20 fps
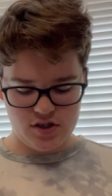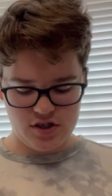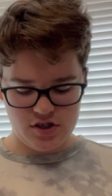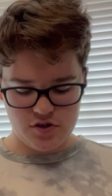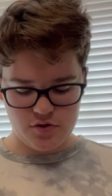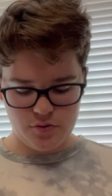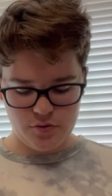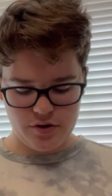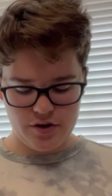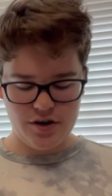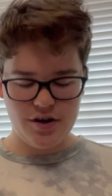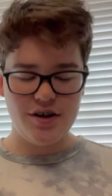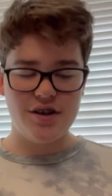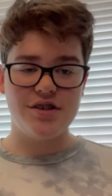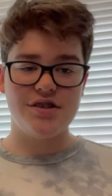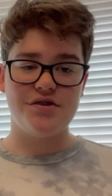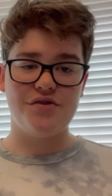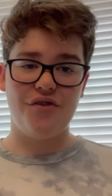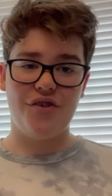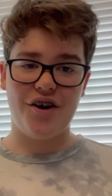This one
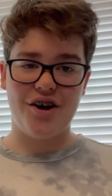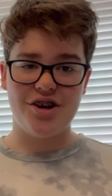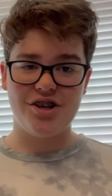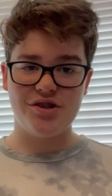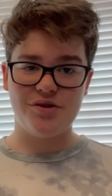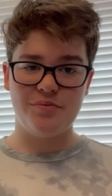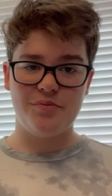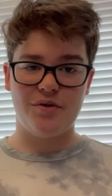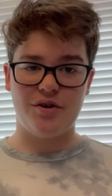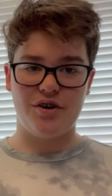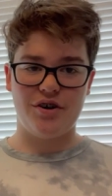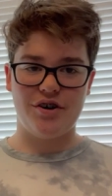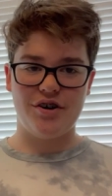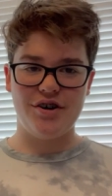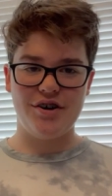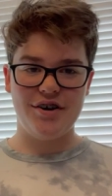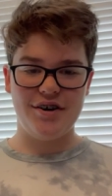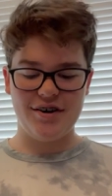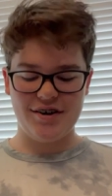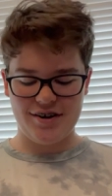is the last
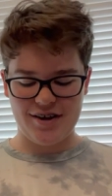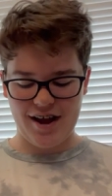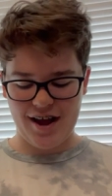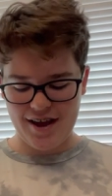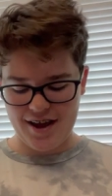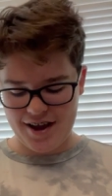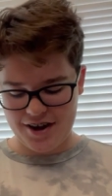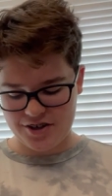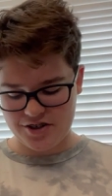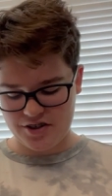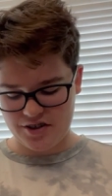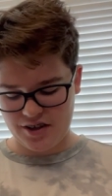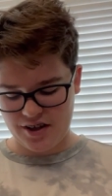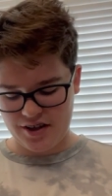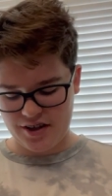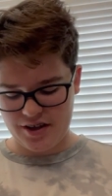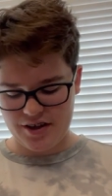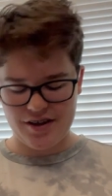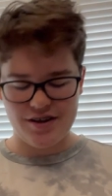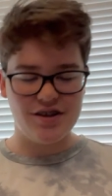bar. I actually
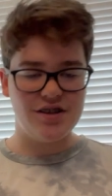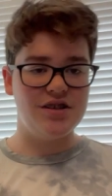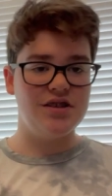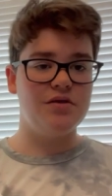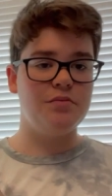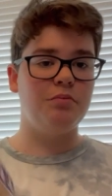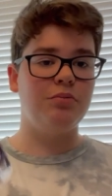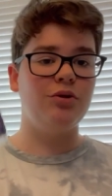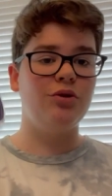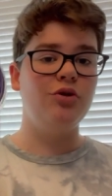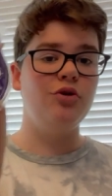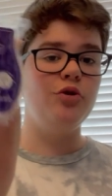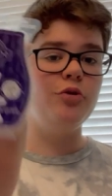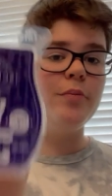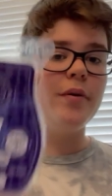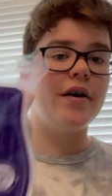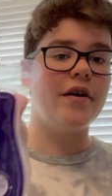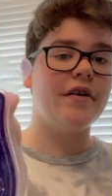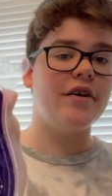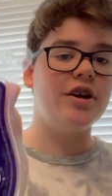like it. It's
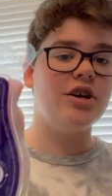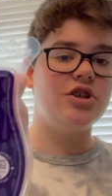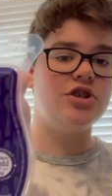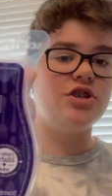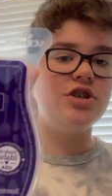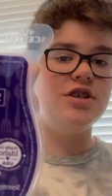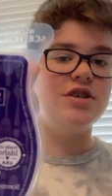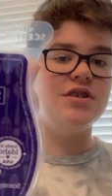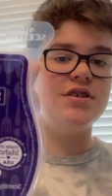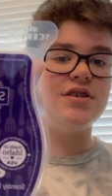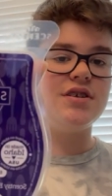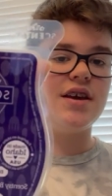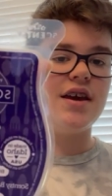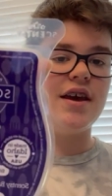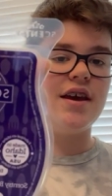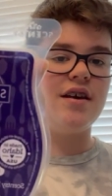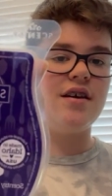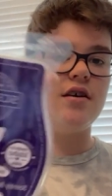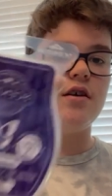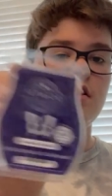blueberry
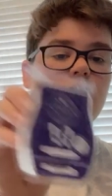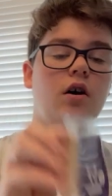cheesecake.